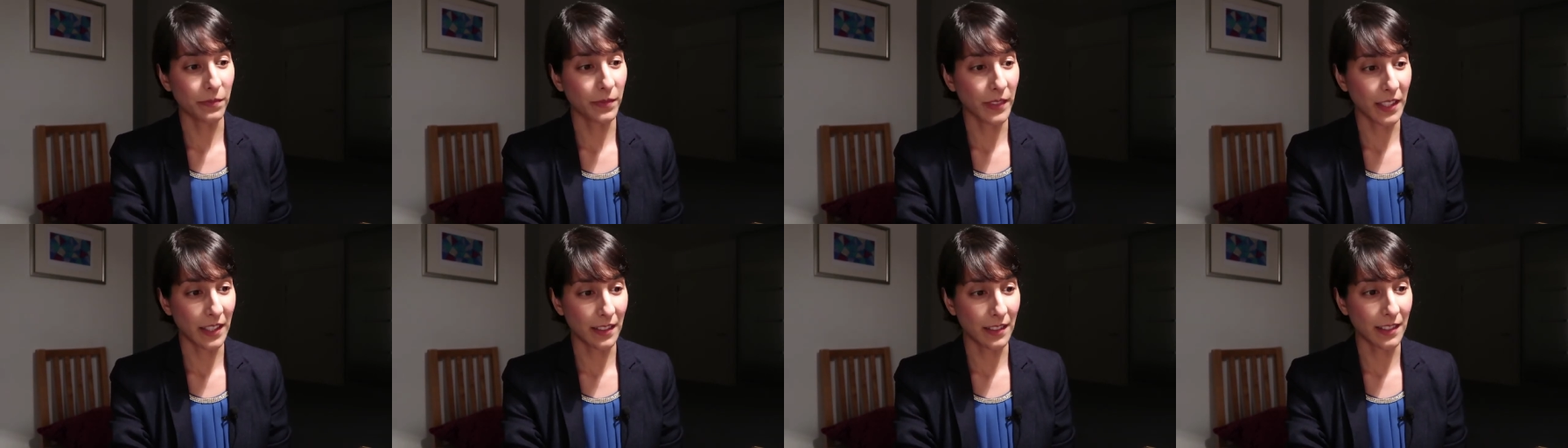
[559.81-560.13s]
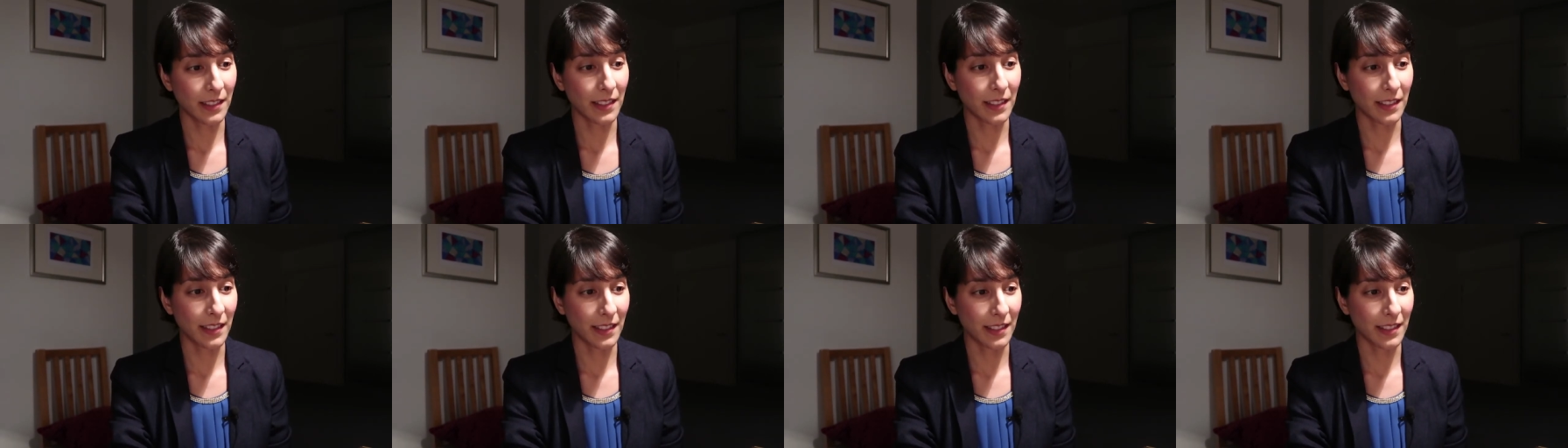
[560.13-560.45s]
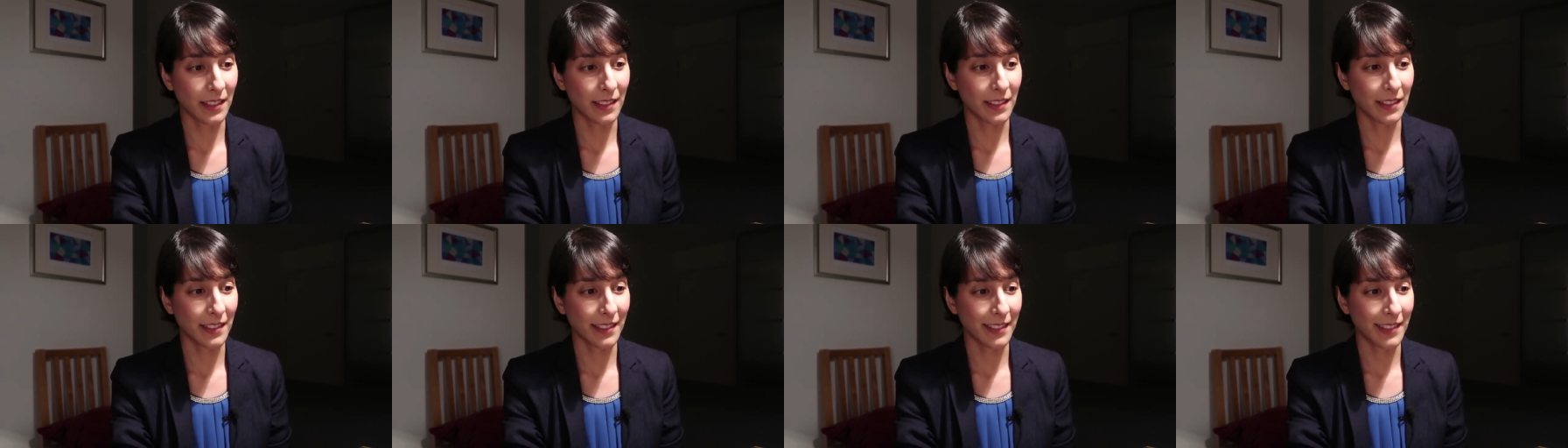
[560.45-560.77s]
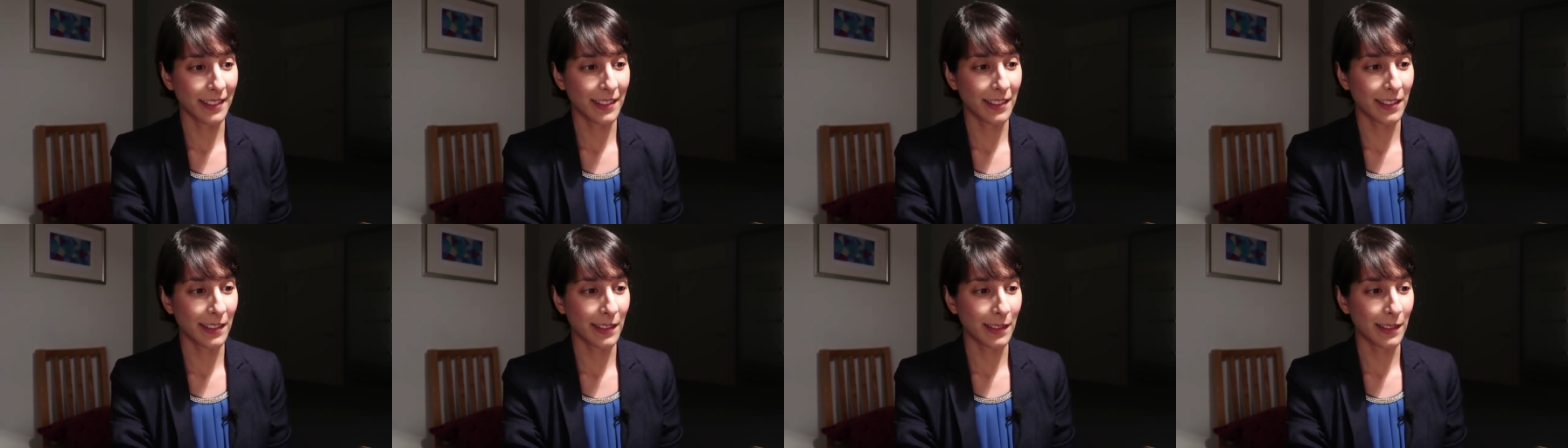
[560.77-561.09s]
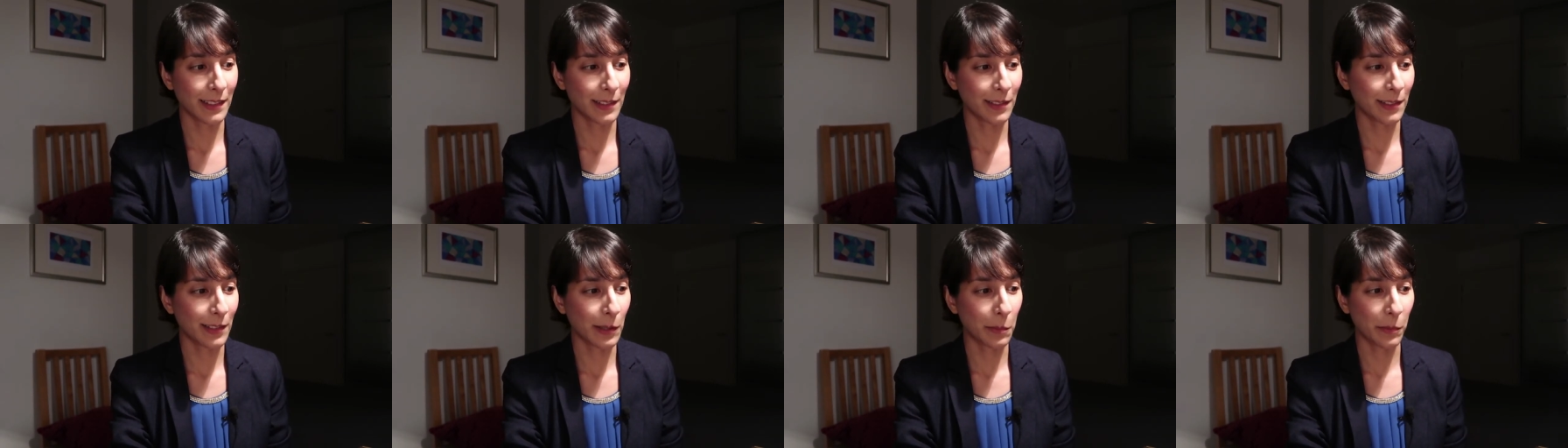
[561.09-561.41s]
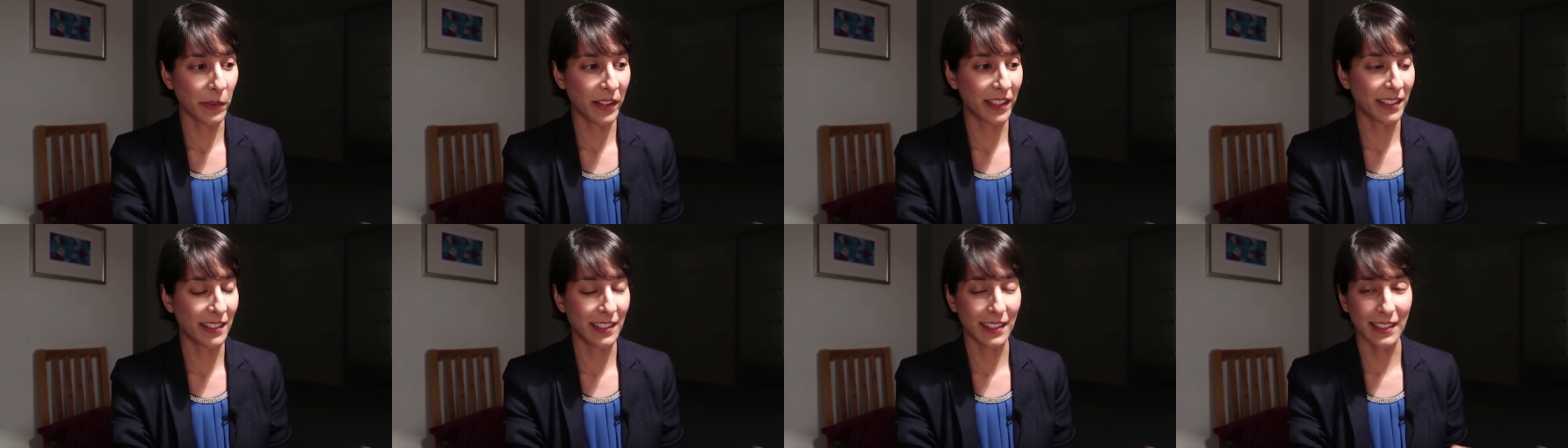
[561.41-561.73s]
It's, it's,
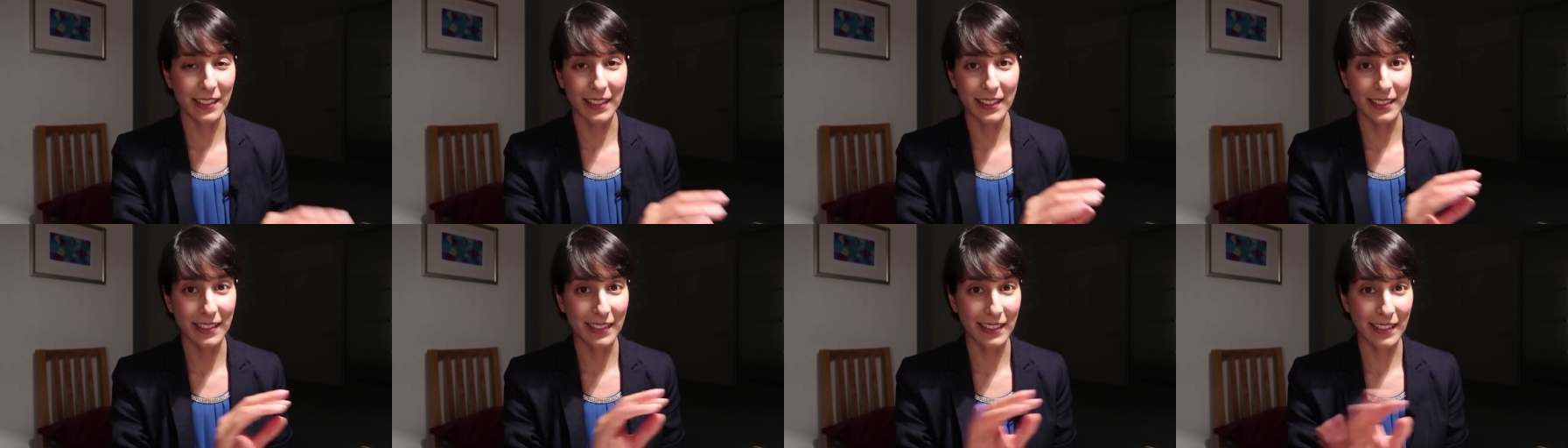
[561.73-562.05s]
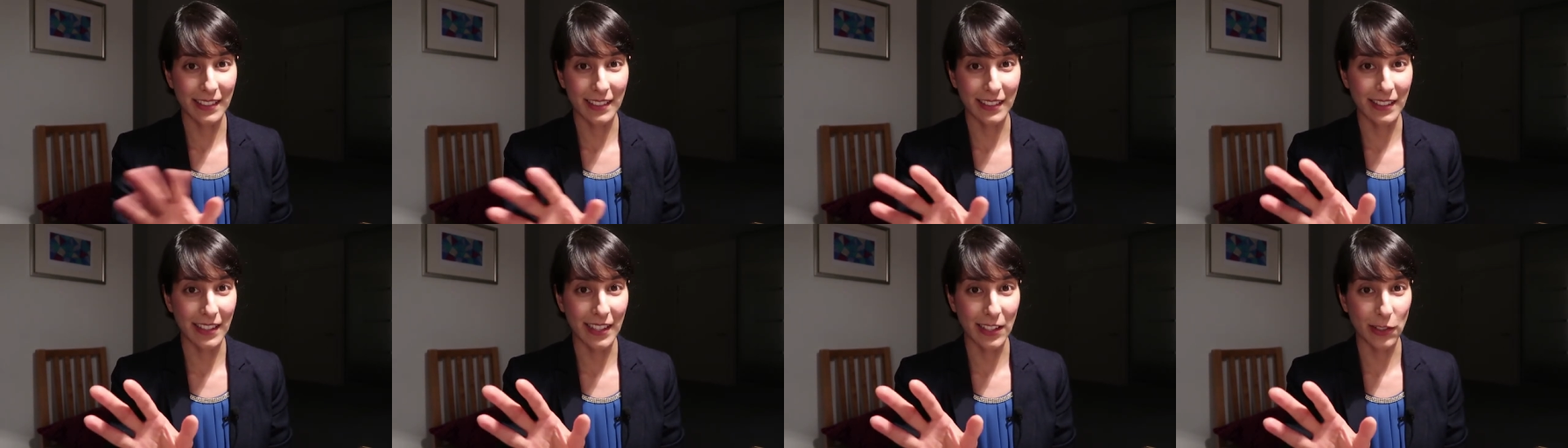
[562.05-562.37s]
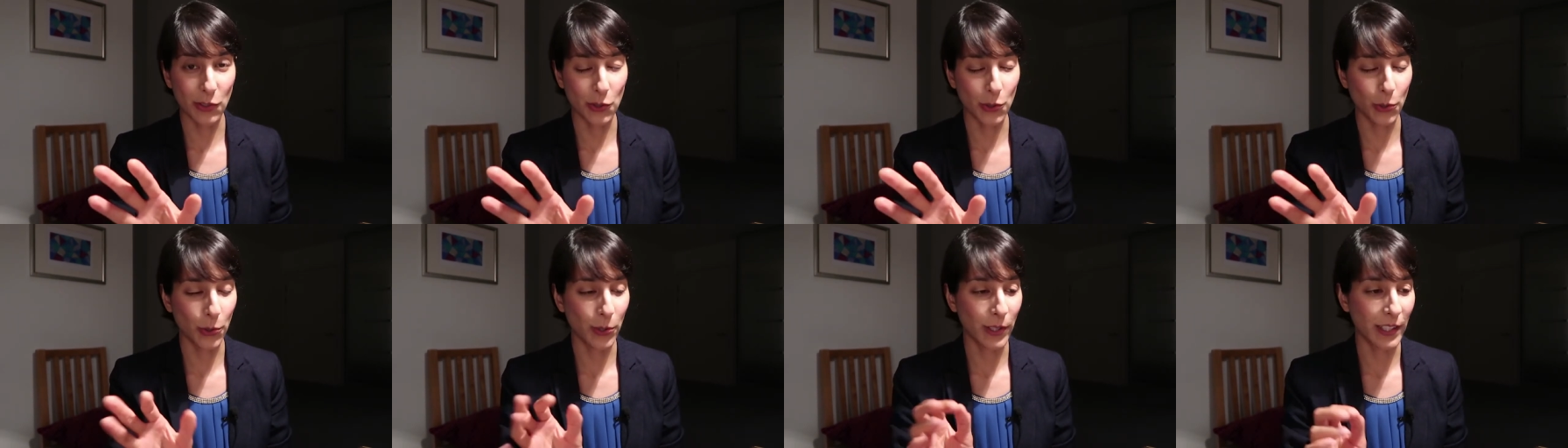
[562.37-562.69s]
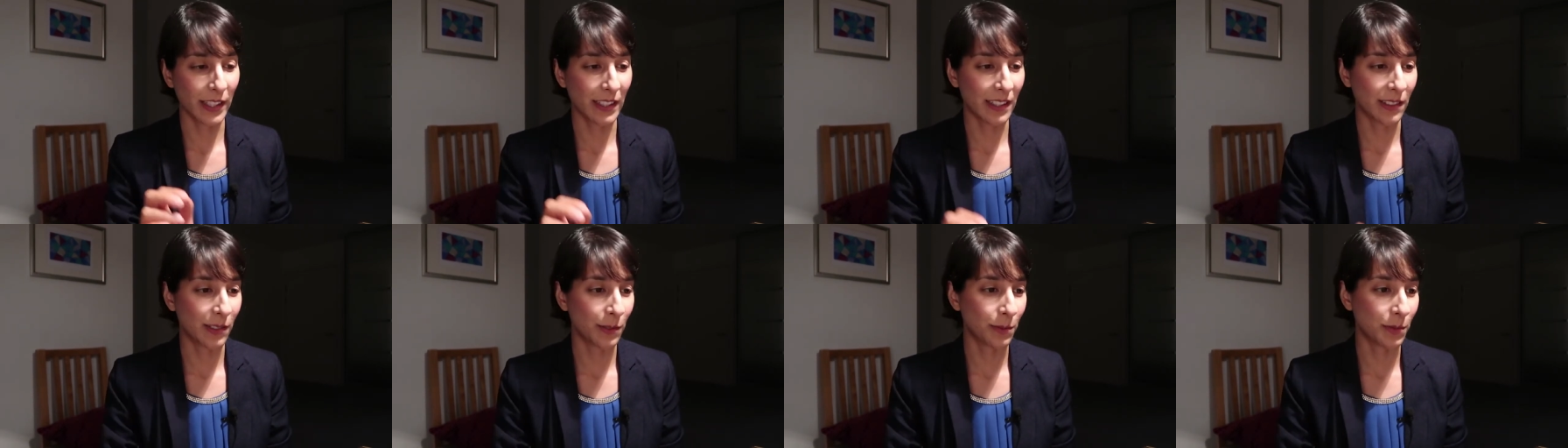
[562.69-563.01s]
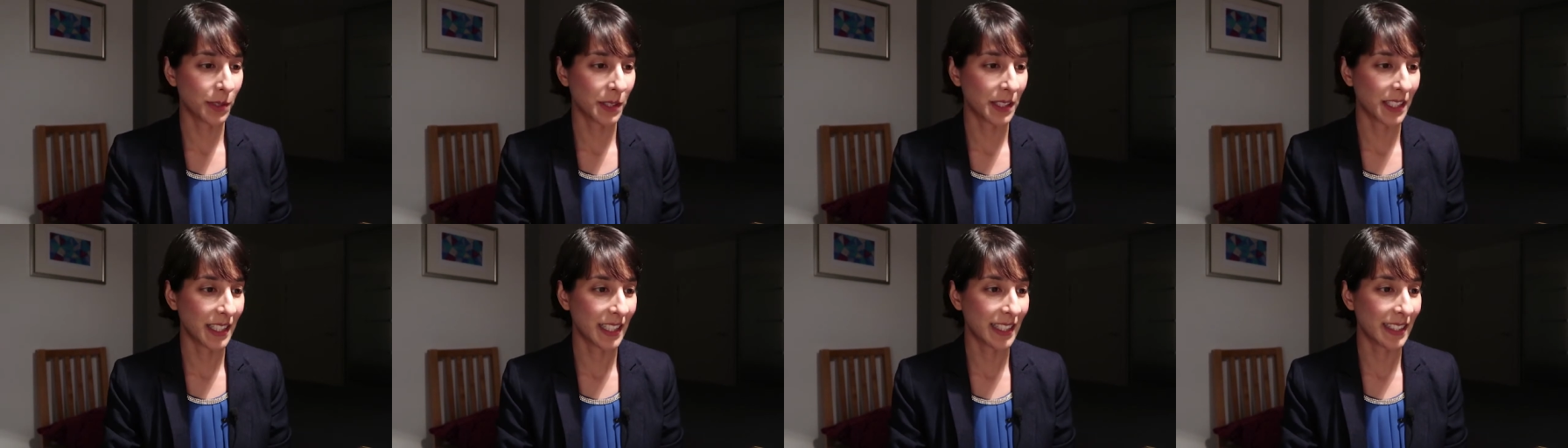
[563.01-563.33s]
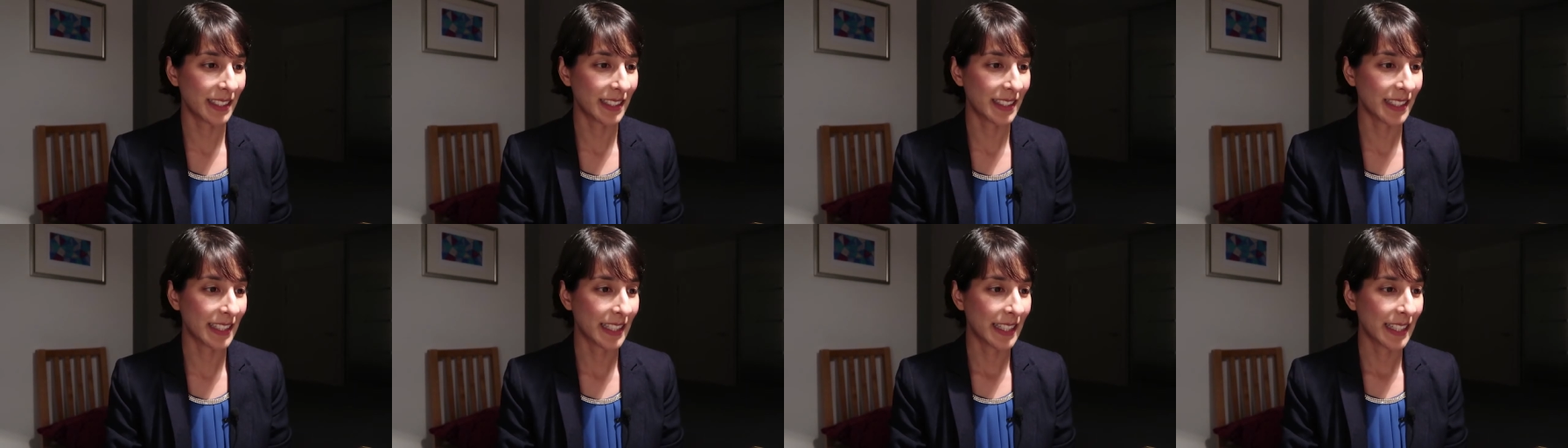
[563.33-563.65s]
something to enjoy, it really
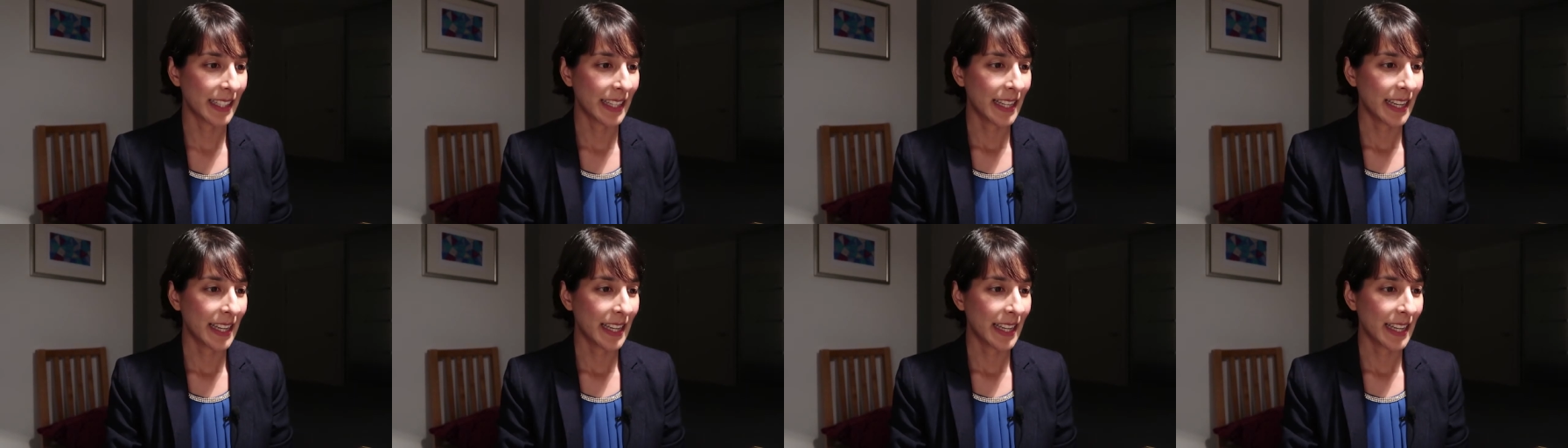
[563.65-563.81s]
is.